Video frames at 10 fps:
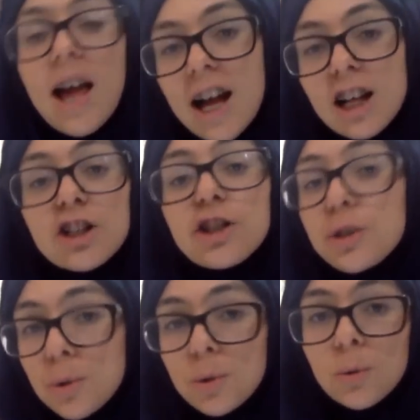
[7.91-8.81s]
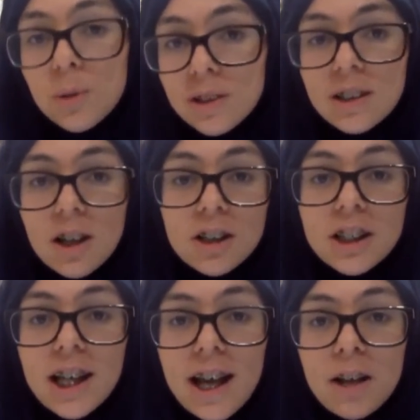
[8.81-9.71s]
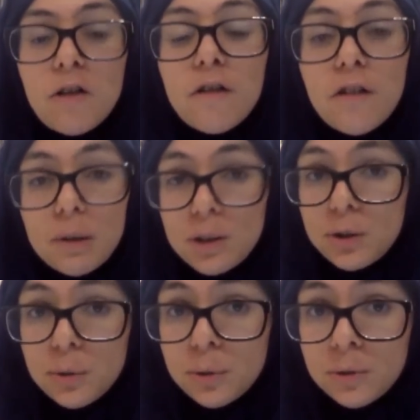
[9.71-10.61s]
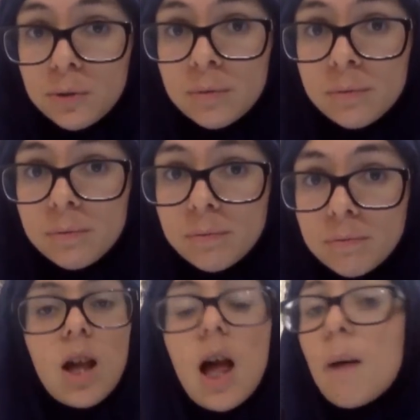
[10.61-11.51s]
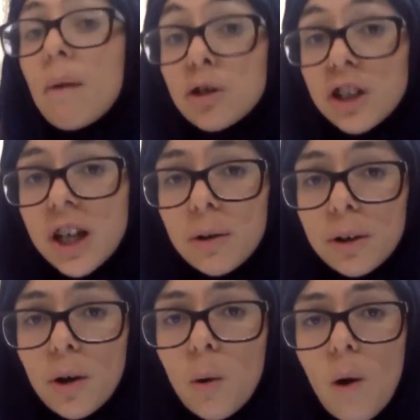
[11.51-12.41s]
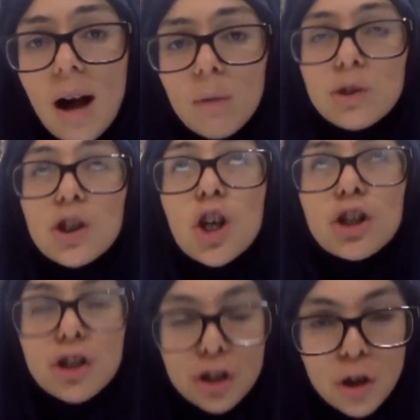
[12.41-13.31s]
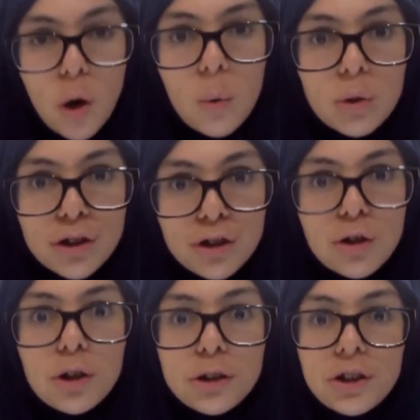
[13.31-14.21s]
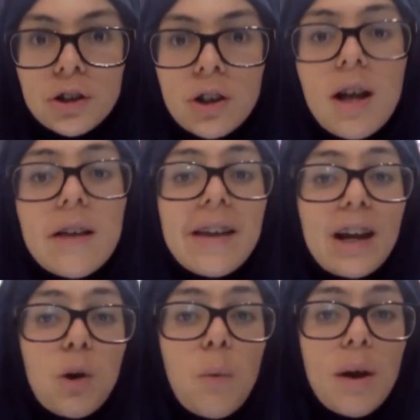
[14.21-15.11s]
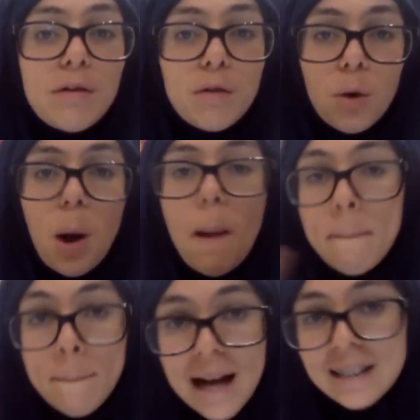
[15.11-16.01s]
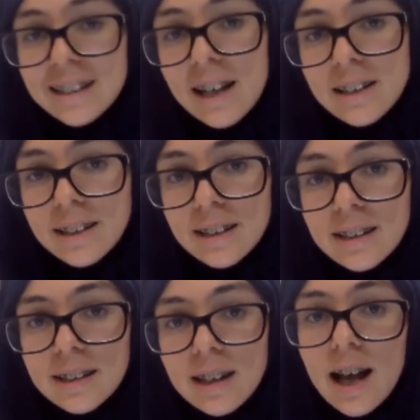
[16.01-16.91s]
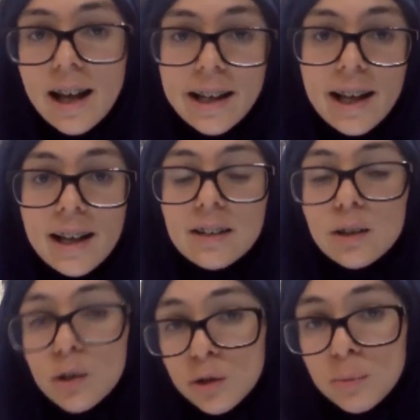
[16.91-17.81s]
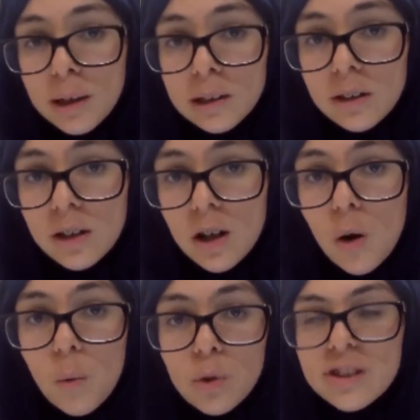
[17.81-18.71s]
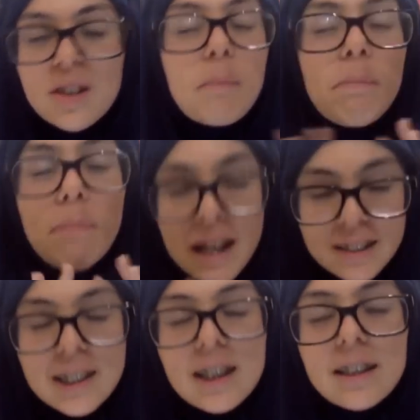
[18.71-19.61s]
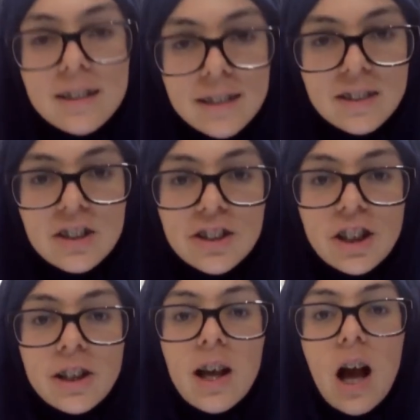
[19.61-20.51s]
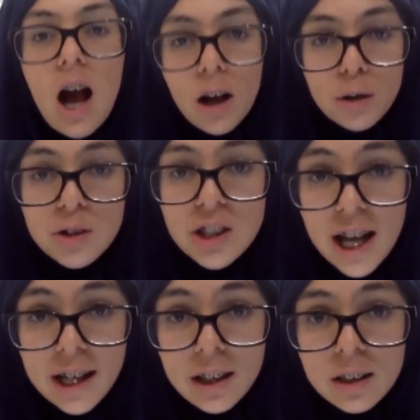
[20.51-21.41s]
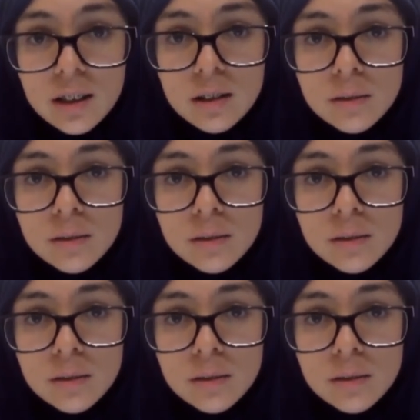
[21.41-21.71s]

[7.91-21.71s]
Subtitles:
And school will start again very soon. About a year ago, I was so certain that going for math sciences, aka Sciences Math, was the best decision I could take.